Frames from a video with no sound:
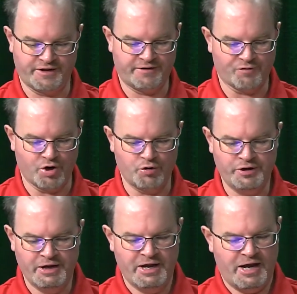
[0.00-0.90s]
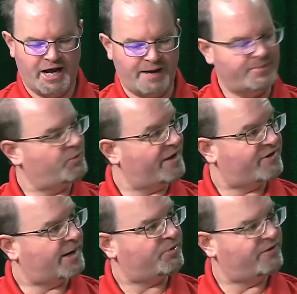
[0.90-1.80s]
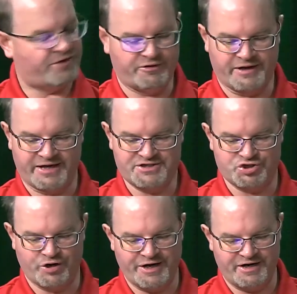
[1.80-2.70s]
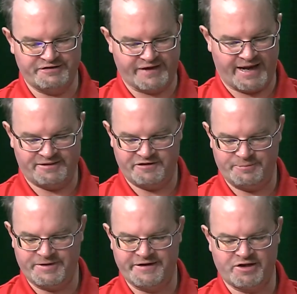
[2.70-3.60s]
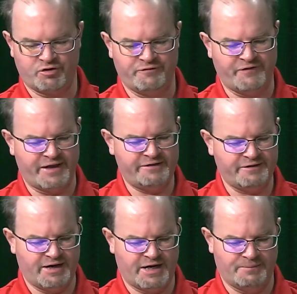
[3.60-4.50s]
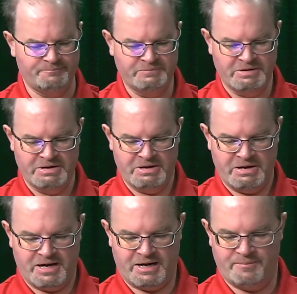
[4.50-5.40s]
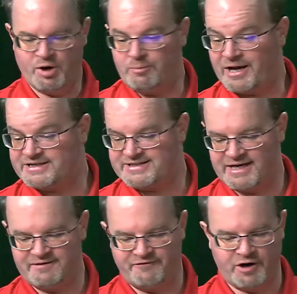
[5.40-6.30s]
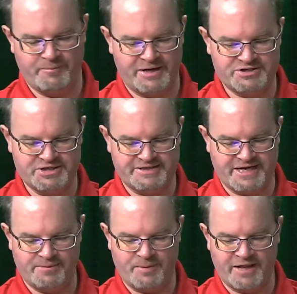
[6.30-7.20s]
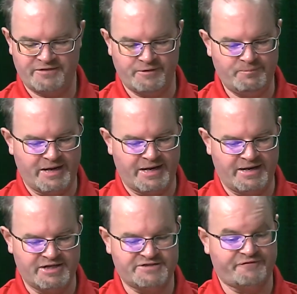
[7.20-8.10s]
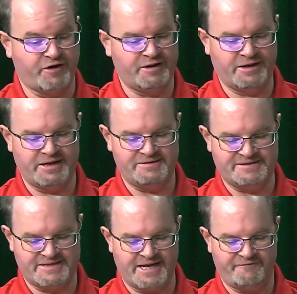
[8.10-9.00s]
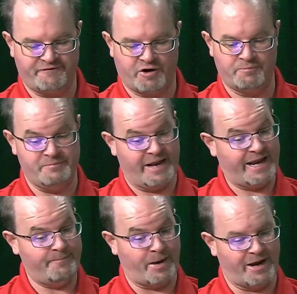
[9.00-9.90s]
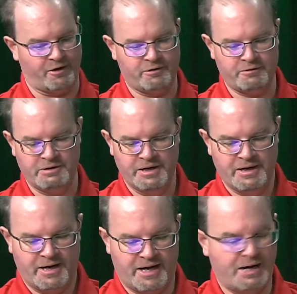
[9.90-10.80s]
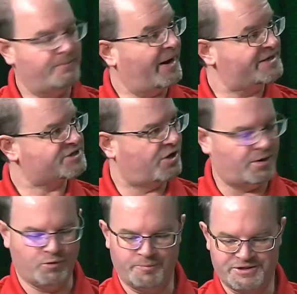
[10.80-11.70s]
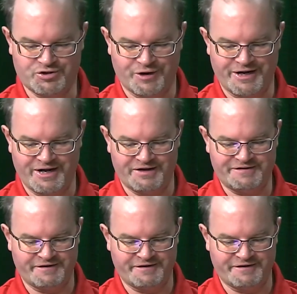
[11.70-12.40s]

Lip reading: Lake Road. And we have a couple of other guests joining us at this particular event. Merrimack State Farm agent Dan Bantham and his friendly State Farm neighbor mascot will be joining us.